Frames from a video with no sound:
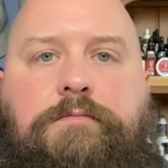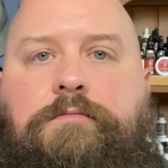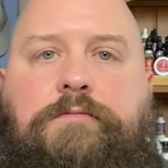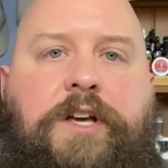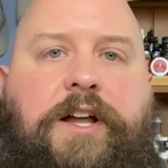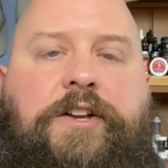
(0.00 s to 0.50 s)

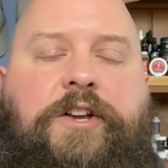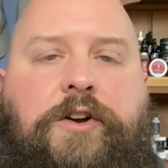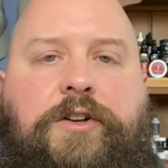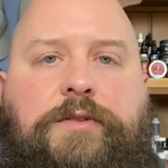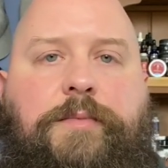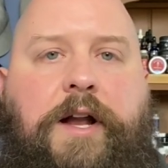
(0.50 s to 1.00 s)
kind of
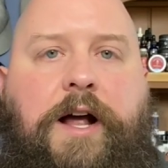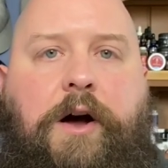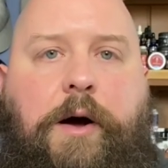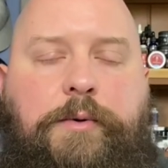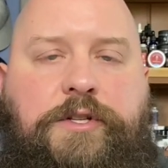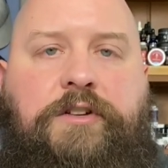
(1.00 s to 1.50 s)
curious about how
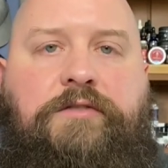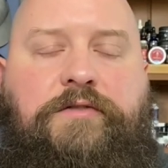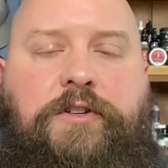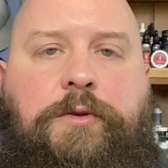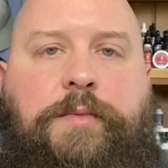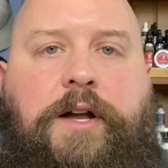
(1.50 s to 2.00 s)
I was going to
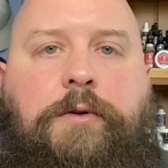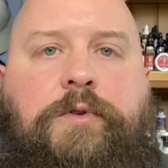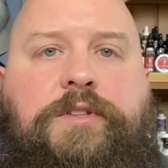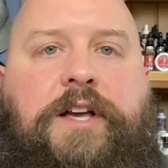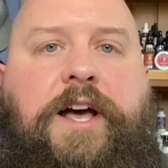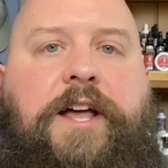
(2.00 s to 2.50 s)
feel about it
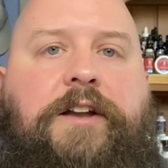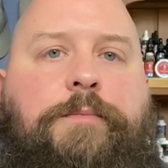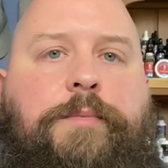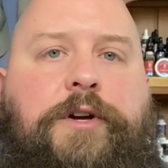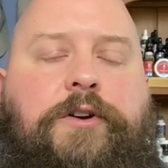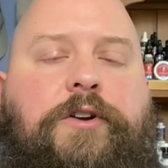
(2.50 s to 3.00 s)
once I had it in
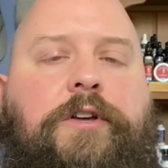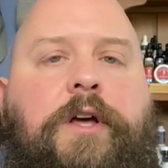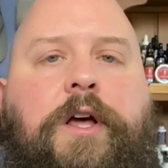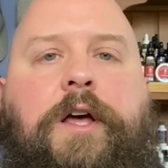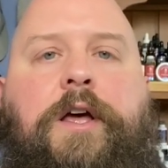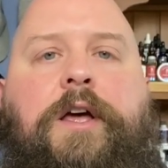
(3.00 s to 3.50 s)
beard.
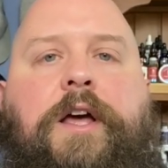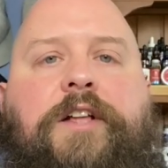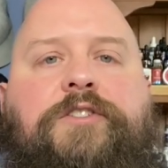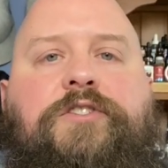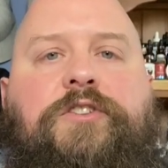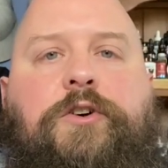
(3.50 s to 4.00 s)

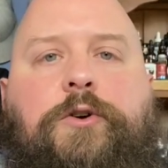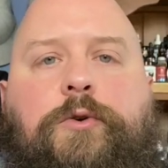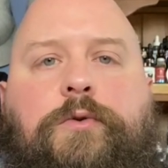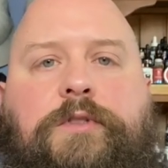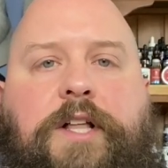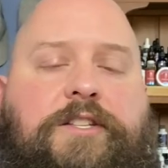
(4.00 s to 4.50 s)
And
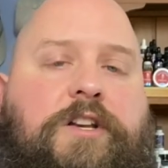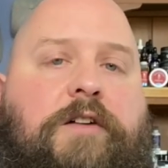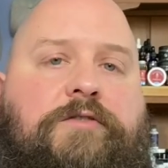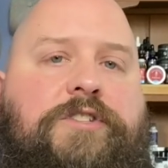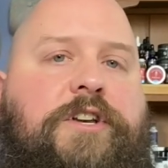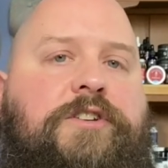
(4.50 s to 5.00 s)
so that's the
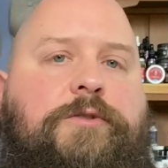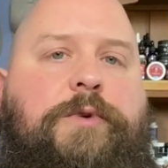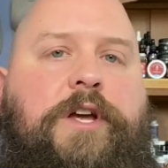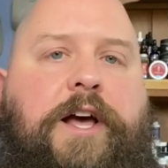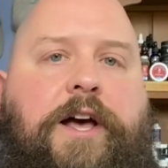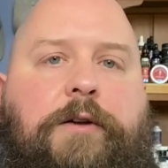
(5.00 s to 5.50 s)
conversation
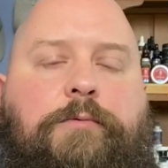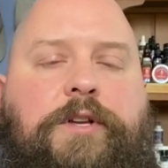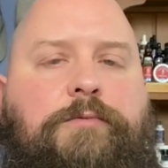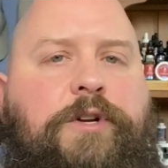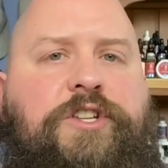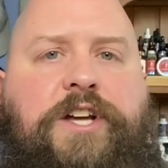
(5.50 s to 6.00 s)
we had. We,
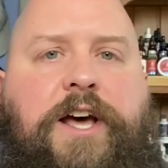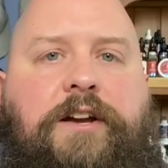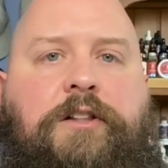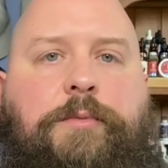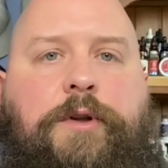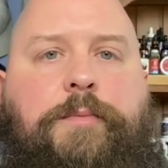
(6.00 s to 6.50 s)
we chatted a
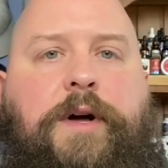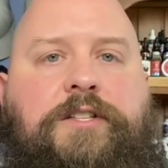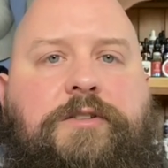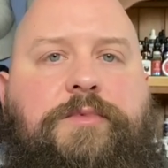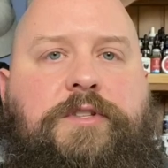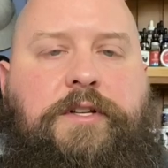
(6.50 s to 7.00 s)
little bit about
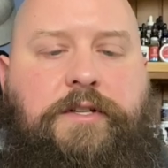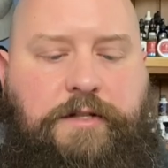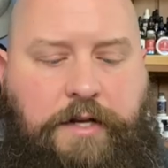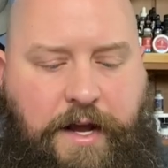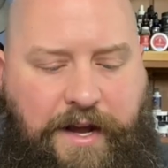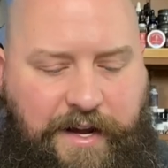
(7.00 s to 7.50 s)
some scents.
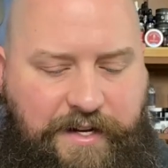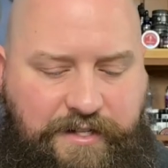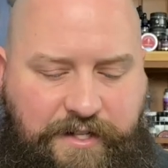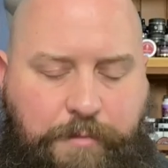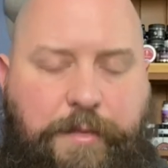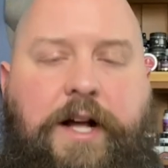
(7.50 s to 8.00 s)
He
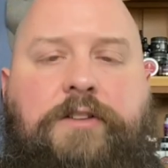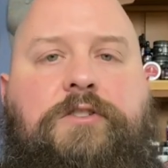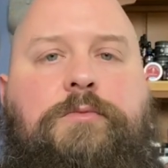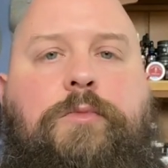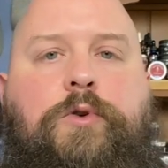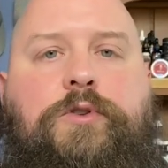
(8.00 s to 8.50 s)
sent me out
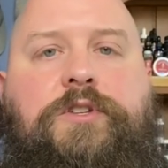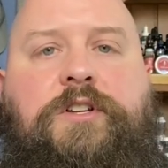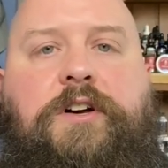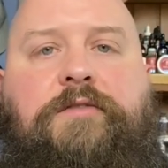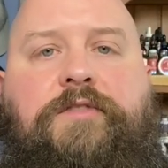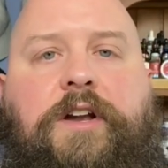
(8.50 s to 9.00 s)
some more
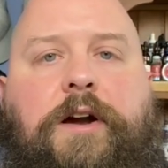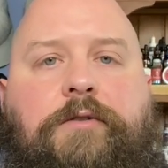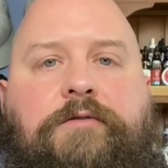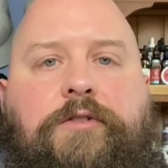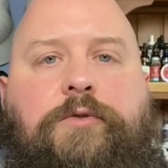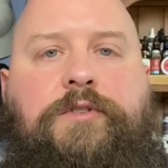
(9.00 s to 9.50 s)
stuff that I
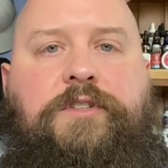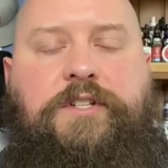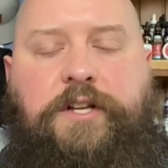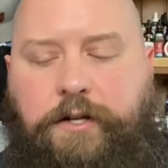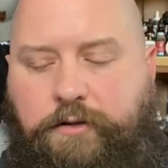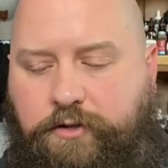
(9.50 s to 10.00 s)
reviewed
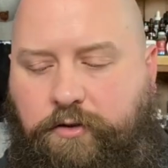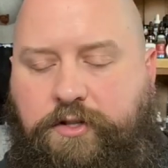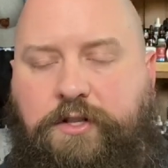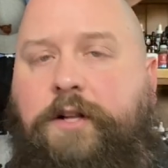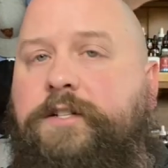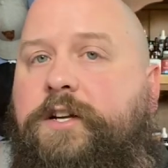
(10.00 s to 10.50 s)
instead. So the
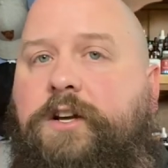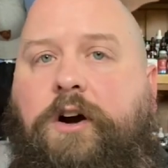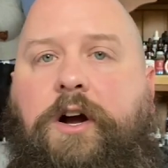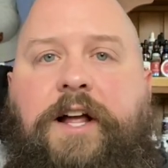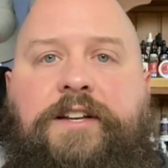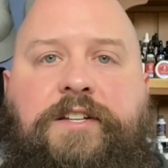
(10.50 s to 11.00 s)
Sláinte
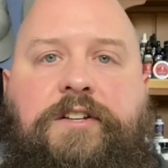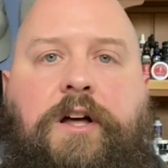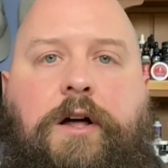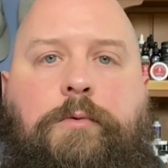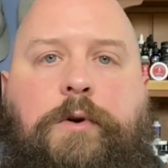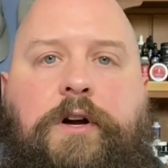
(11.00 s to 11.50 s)
Cara I did
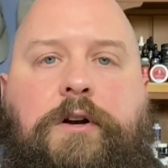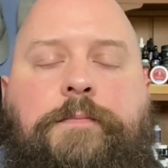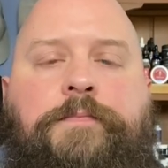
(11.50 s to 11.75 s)
not wear.